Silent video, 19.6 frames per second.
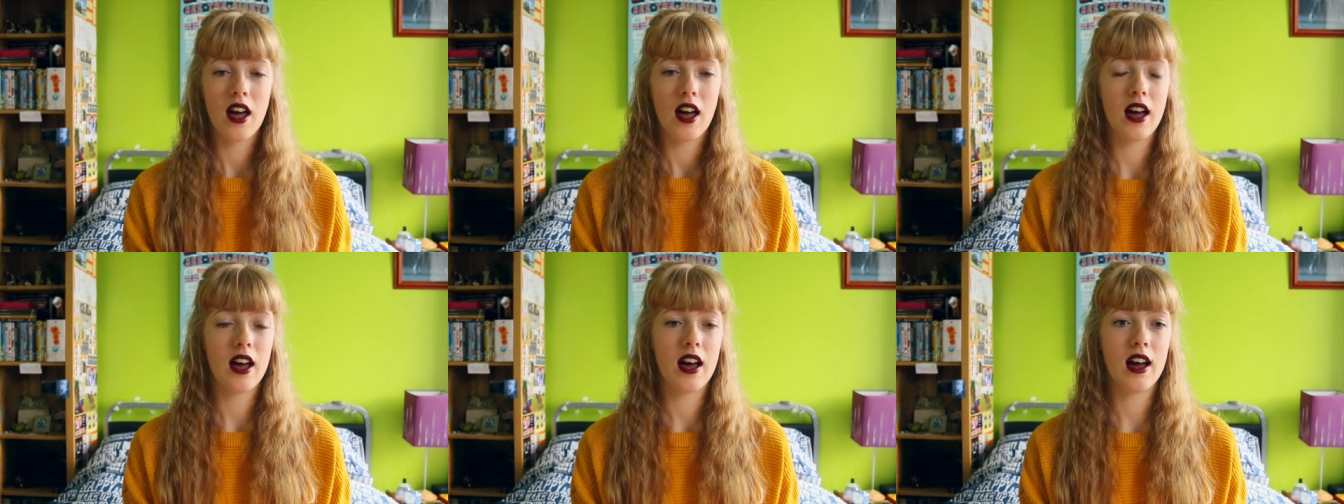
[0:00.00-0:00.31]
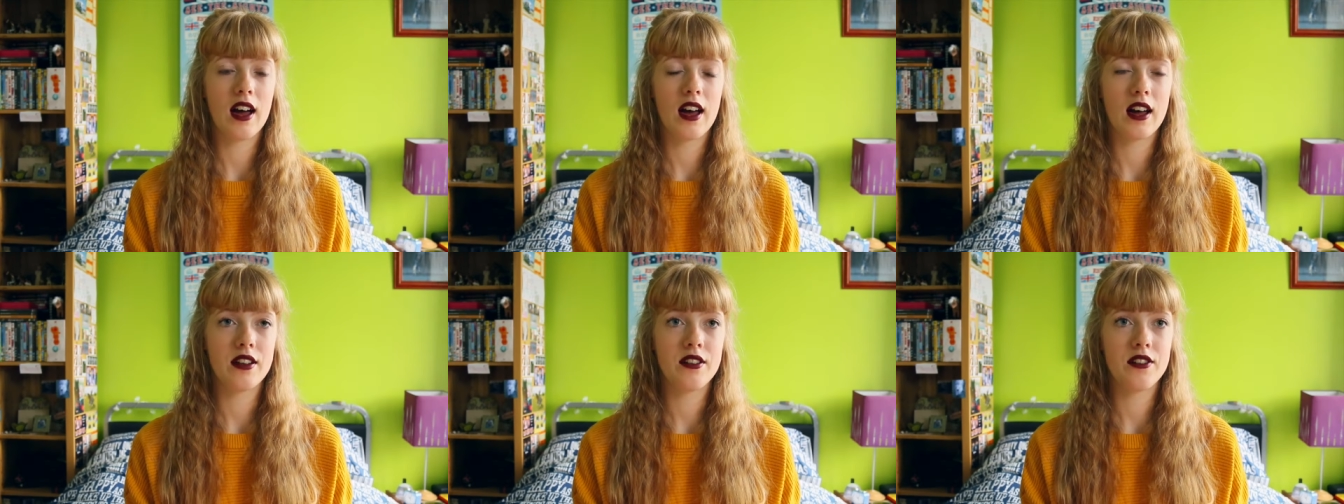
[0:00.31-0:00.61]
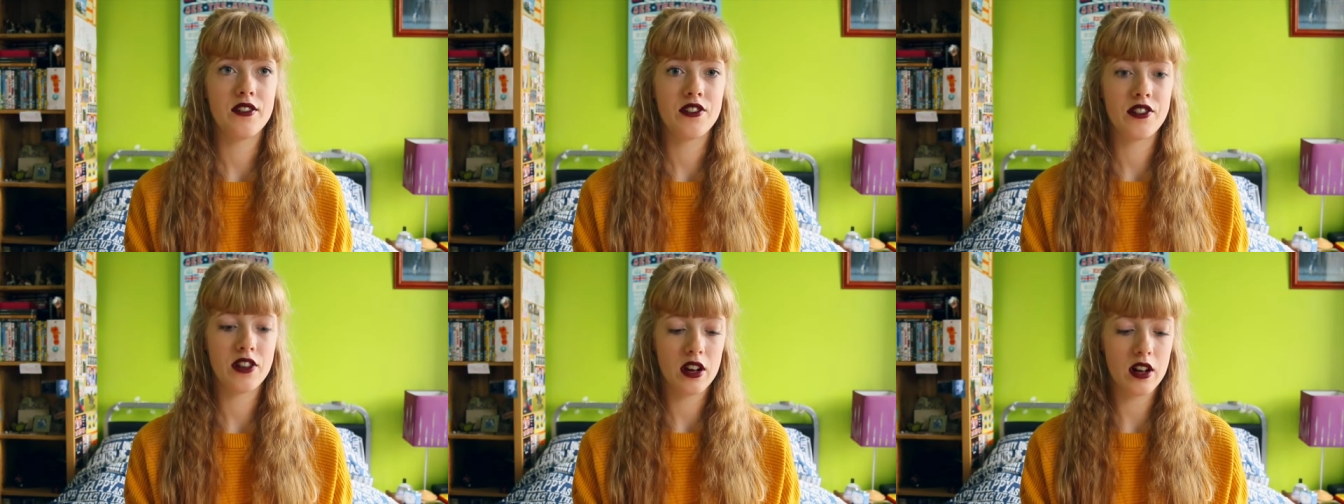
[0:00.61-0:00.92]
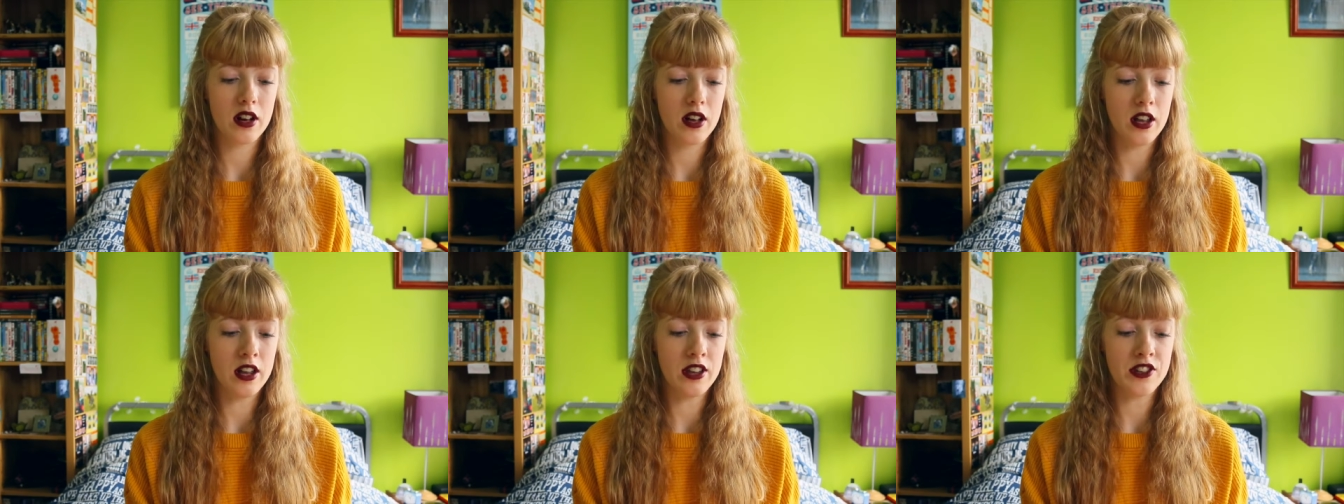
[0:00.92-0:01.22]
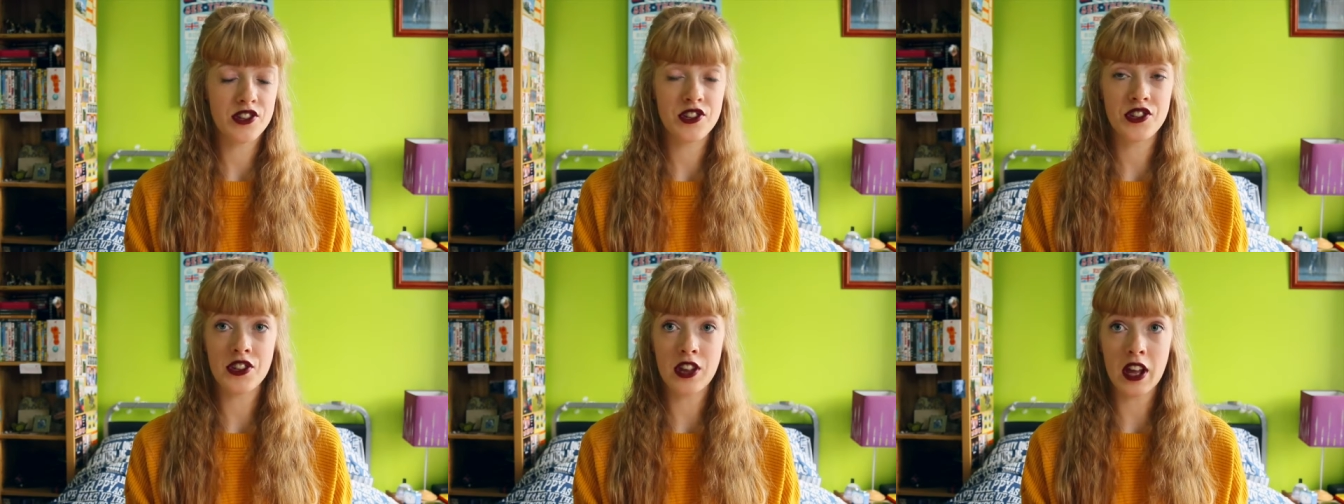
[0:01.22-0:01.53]
And
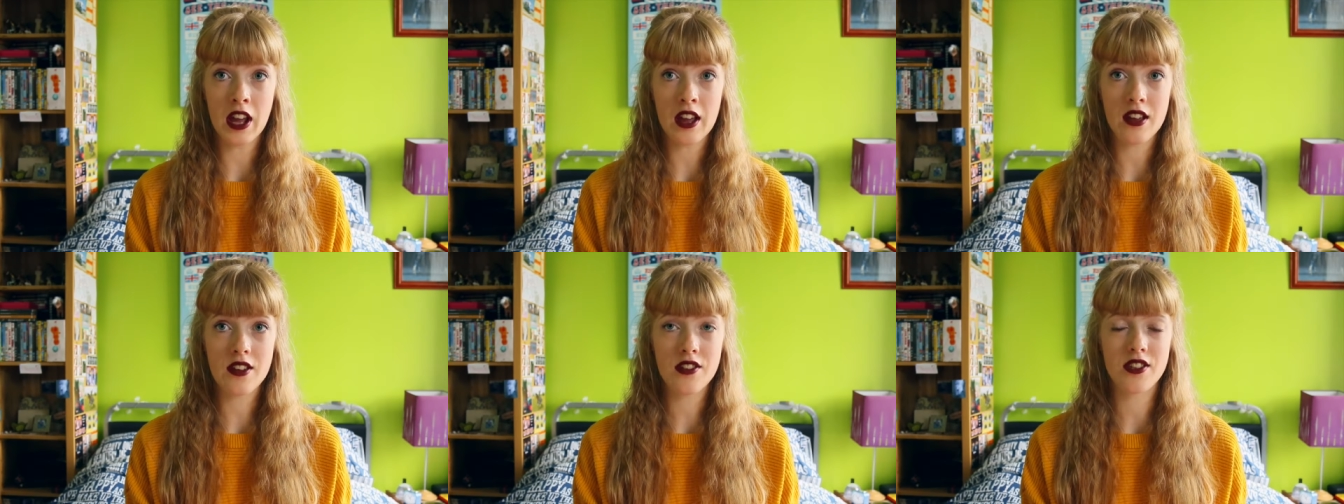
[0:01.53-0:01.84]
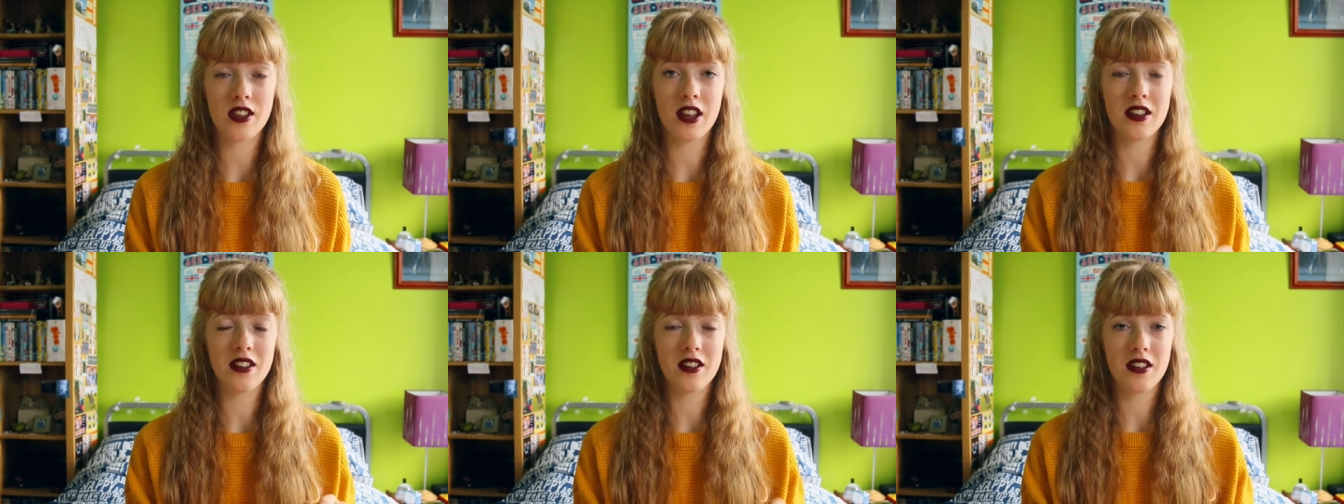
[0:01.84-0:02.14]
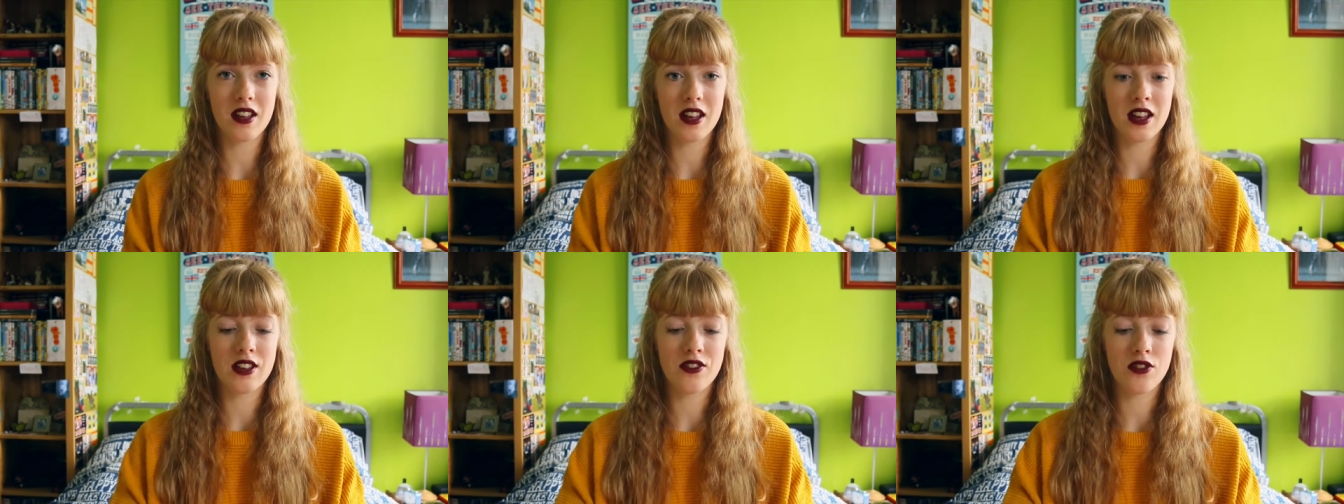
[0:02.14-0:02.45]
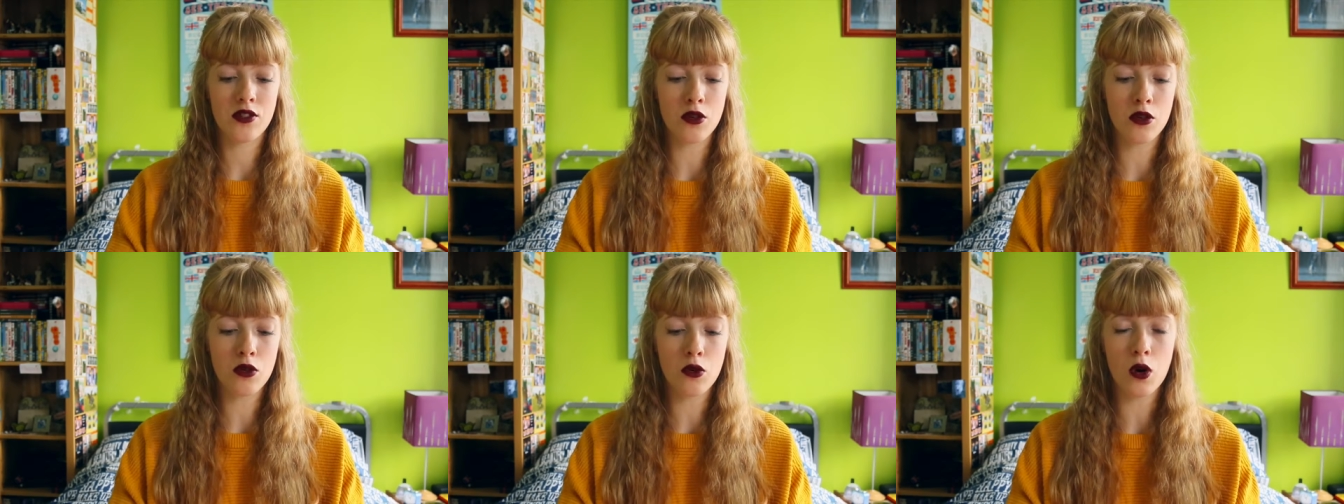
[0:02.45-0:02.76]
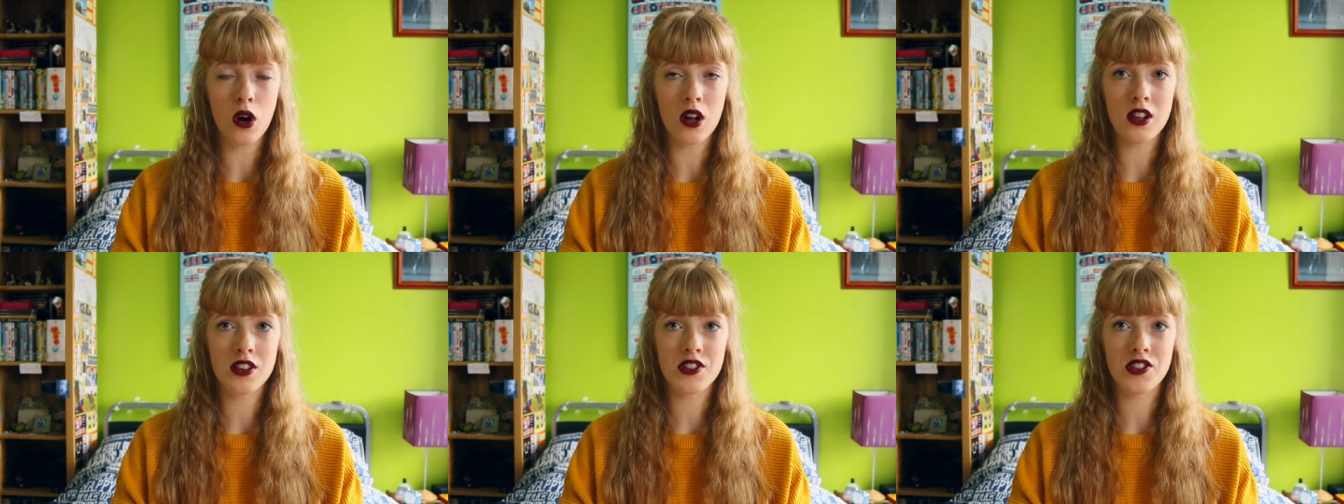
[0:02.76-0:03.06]
it sticks, like it's good
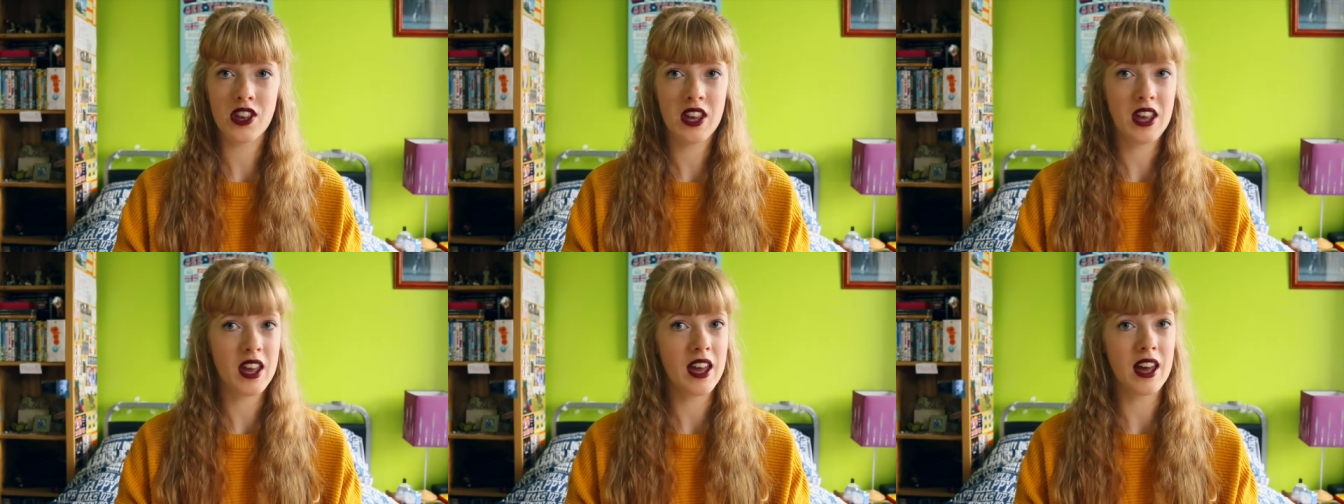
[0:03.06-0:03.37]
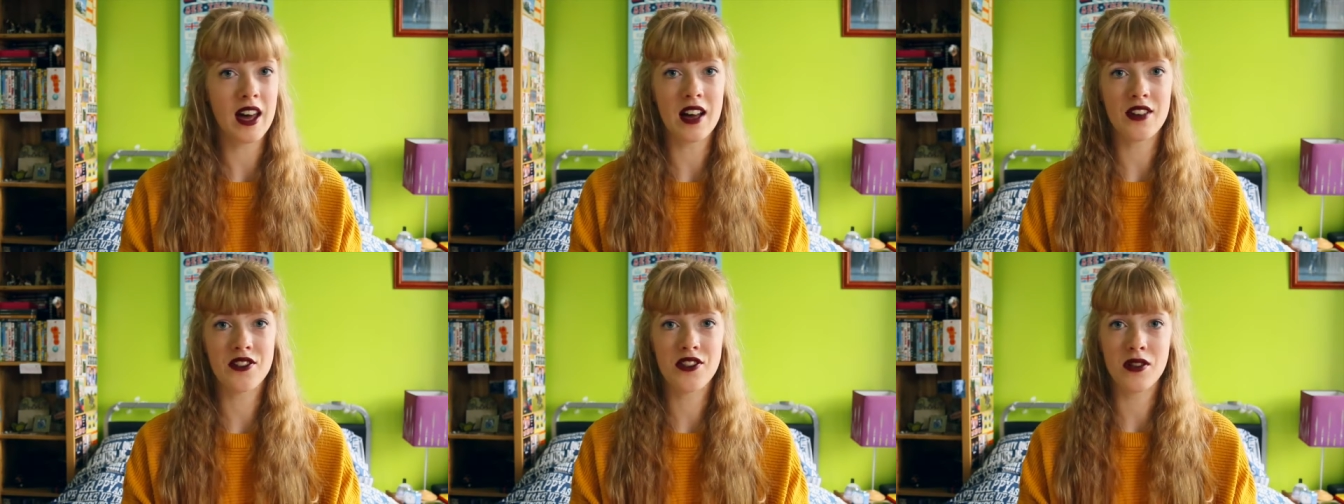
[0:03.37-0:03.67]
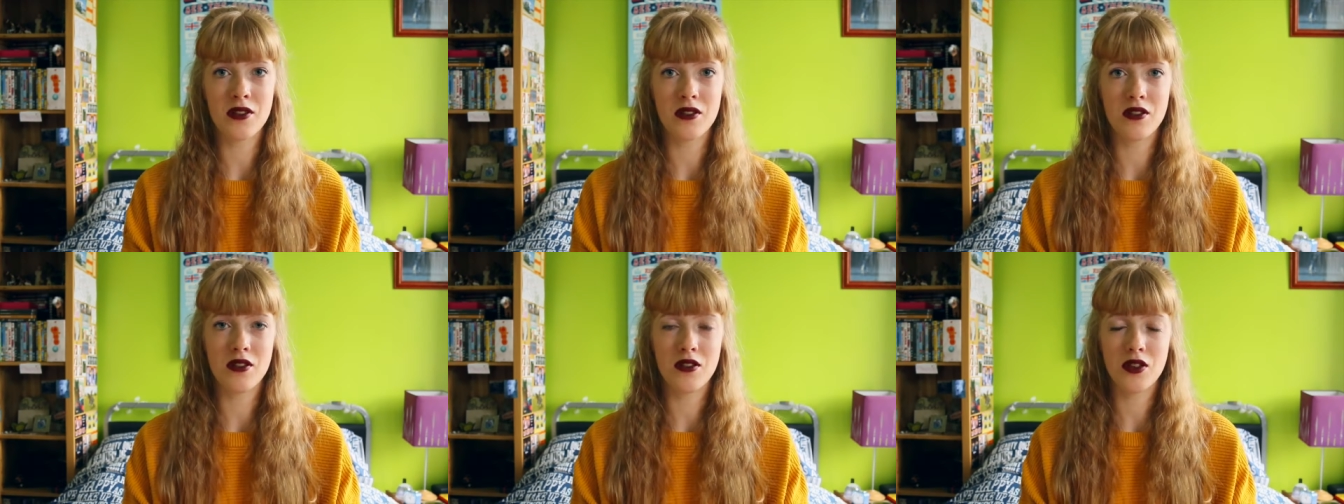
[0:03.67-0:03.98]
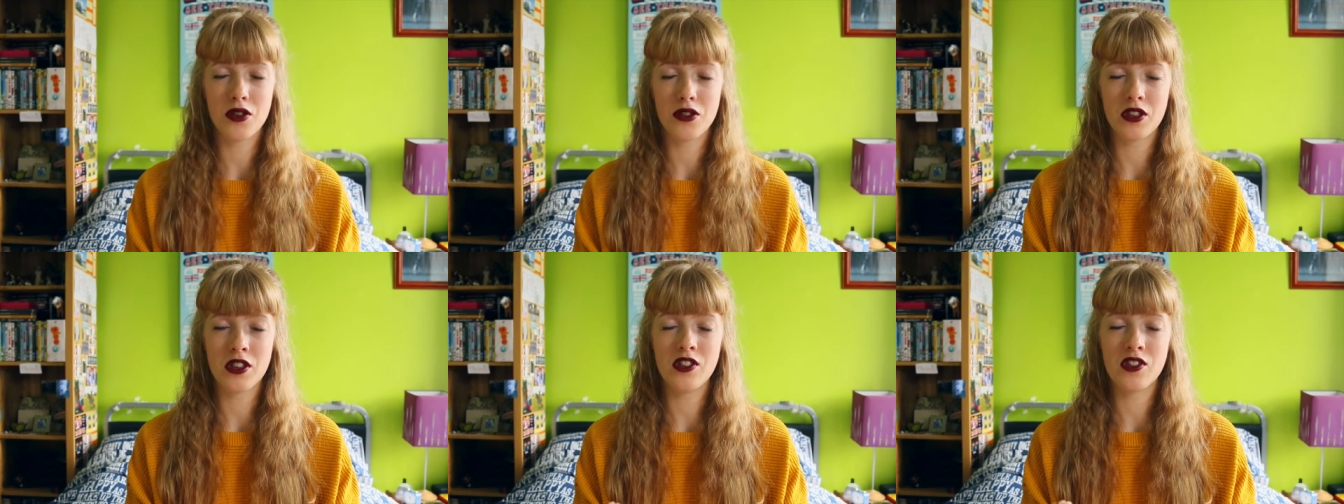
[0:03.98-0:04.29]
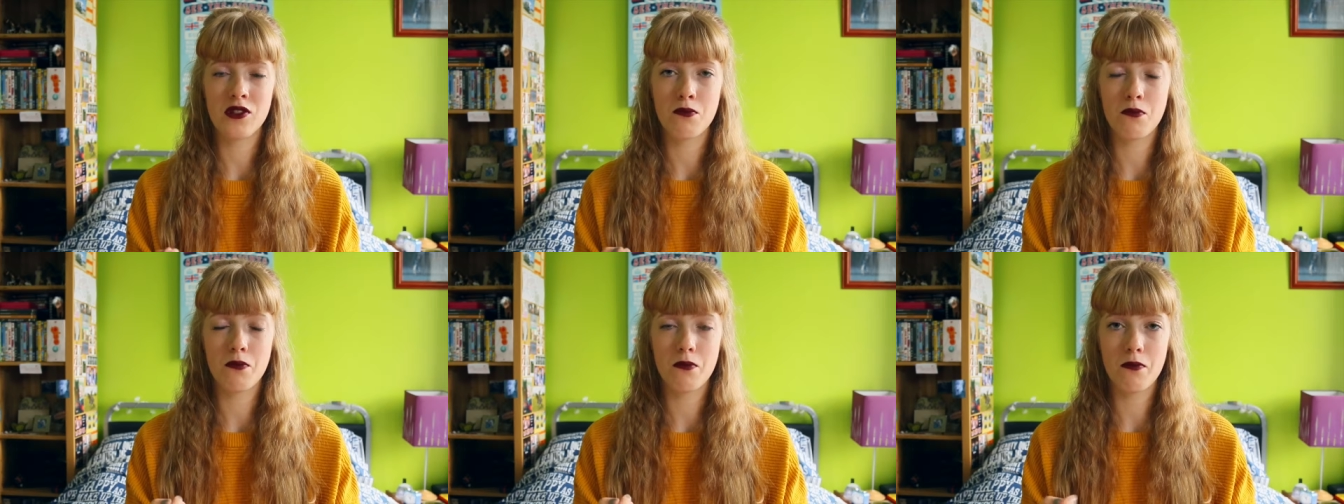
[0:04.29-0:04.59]
quality, it hasn't,
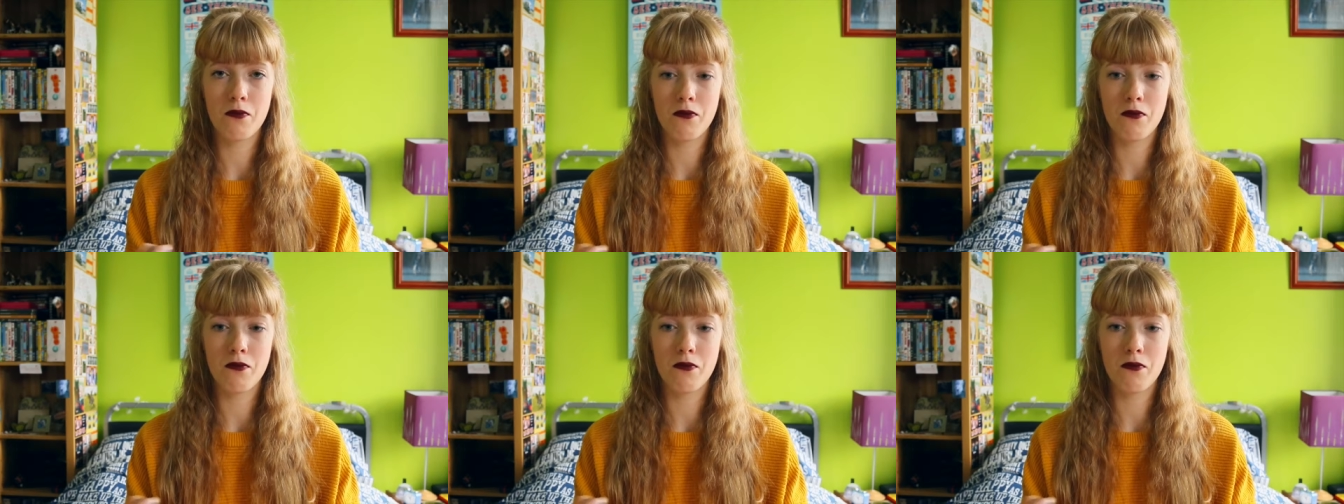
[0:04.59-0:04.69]
nothing's